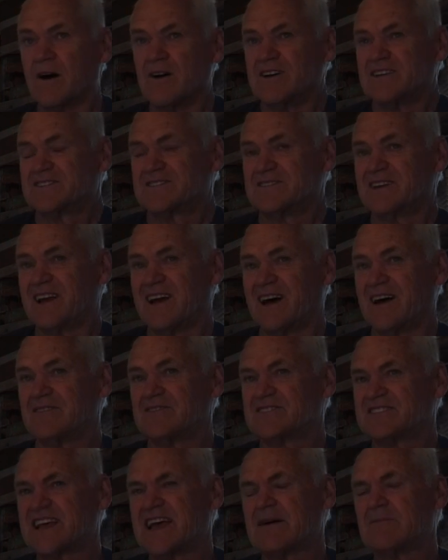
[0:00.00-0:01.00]
Oh,
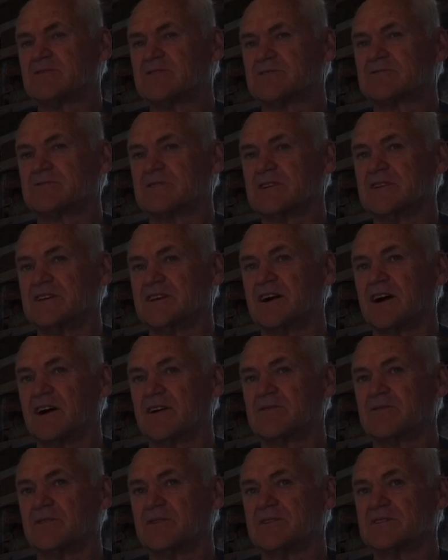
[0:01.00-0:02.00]
yeah. Sam was really
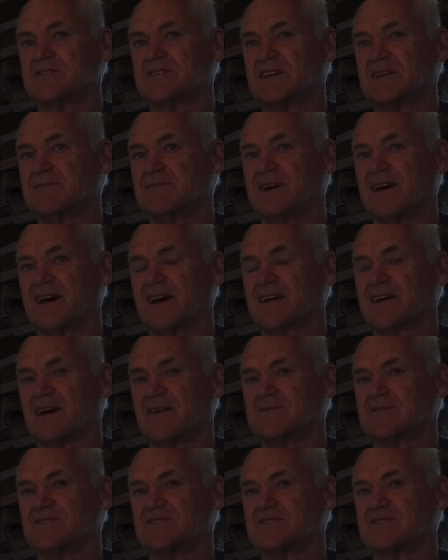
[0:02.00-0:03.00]
hard one to send
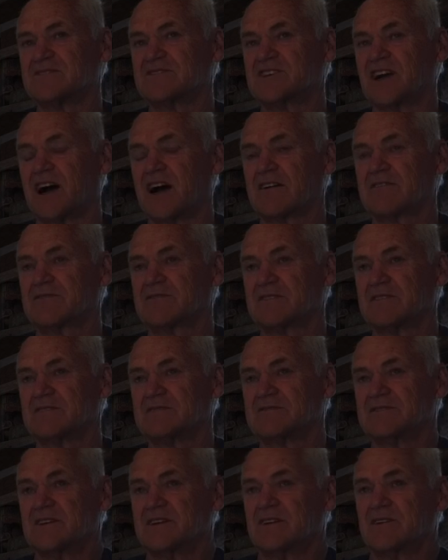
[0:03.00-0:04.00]
back. I was in shock
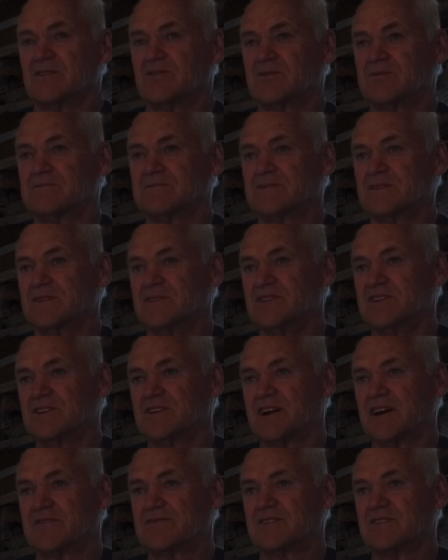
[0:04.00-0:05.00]
for a
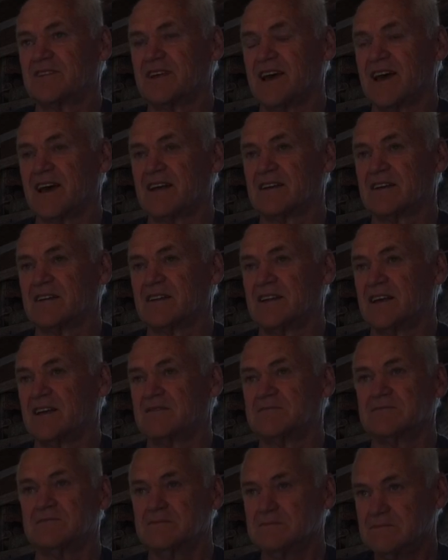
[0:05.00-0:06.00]
year after that, and
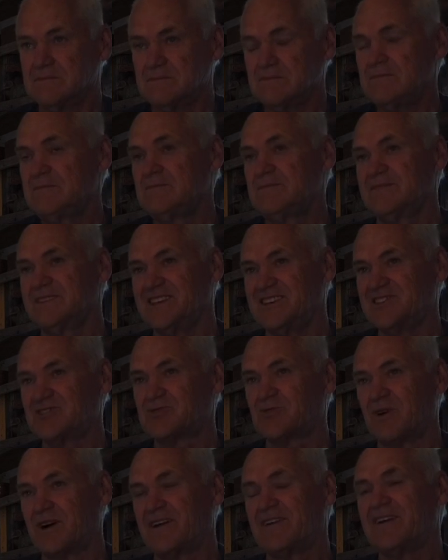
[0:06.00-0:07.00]
then
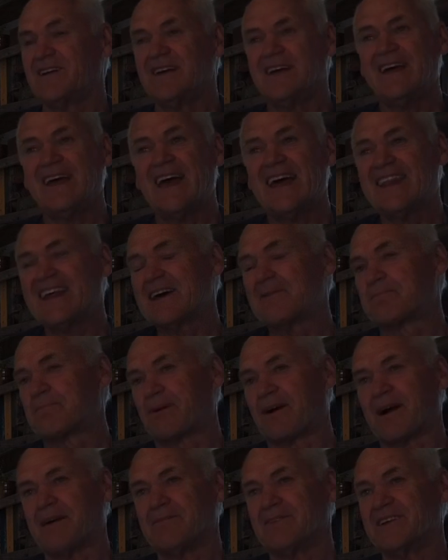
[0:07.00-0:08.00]
each one, and
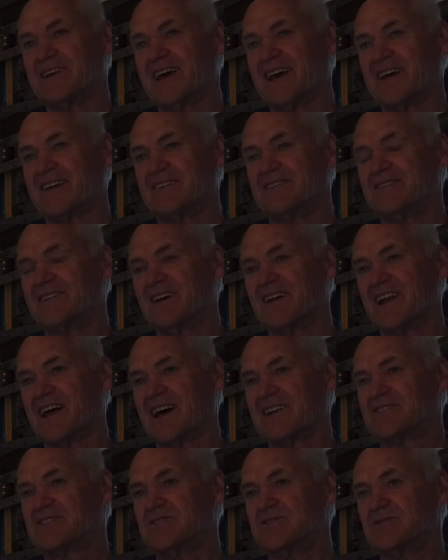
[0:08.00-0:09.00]
that probably had a
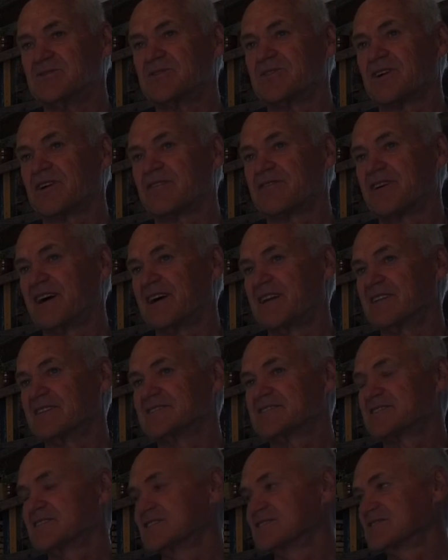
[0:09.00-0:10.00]
lot to do with our
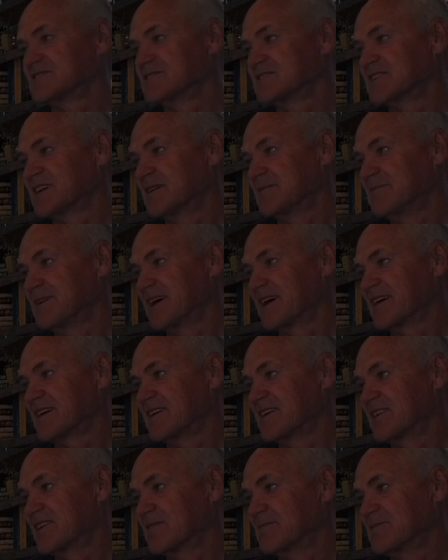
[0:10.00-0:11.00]
final decision to come
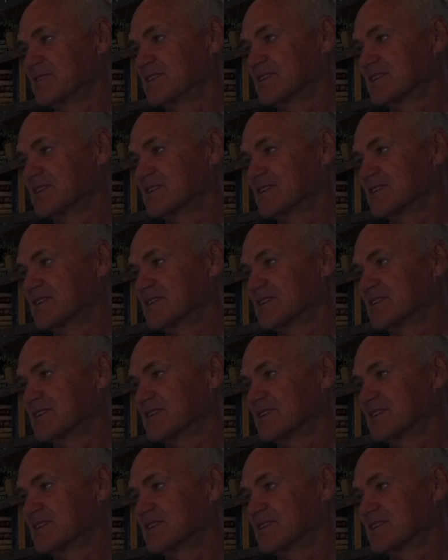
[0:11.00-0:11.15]
back here.